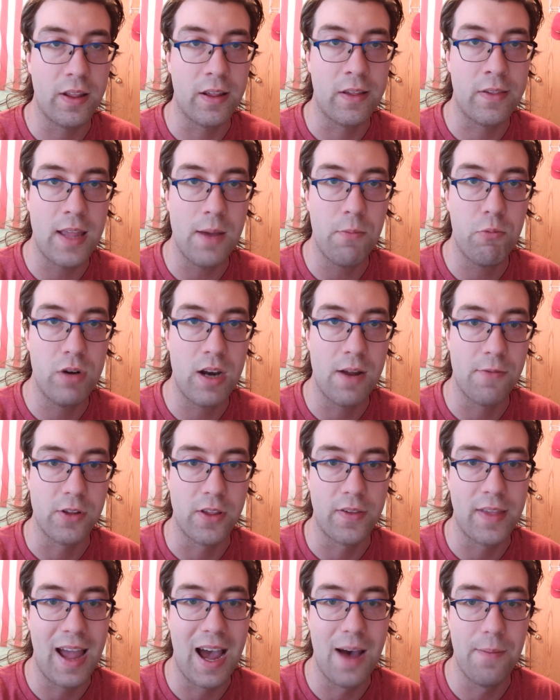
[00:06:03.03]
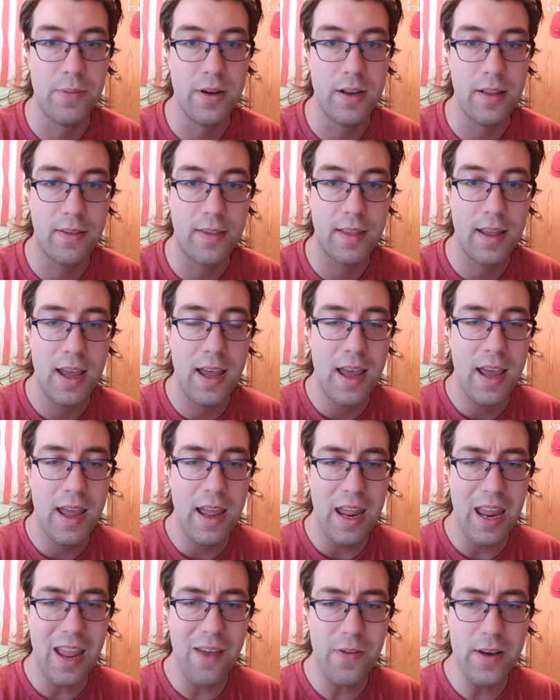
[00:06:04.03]
accept whenever this happens.
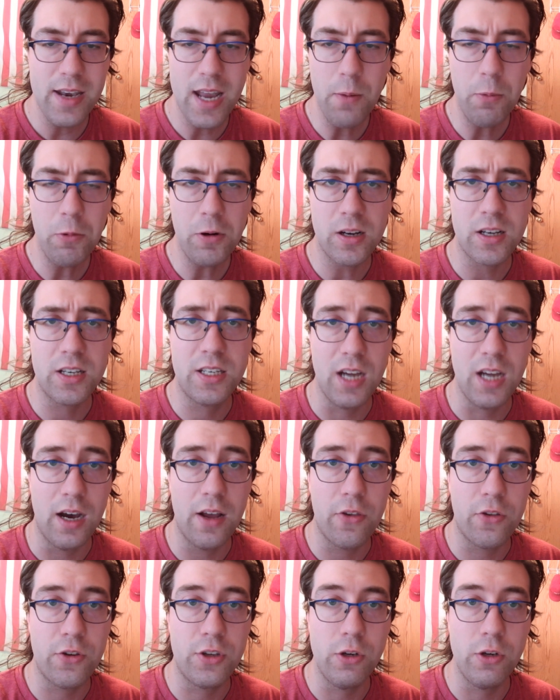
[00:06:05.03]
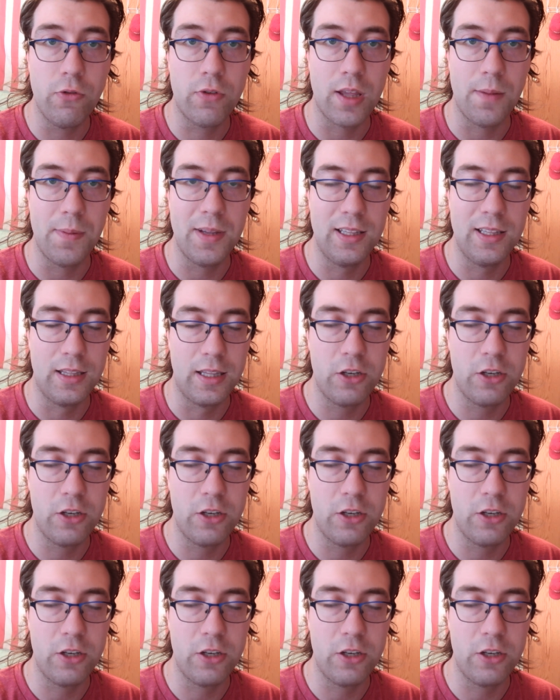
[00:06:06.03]
If a network does do something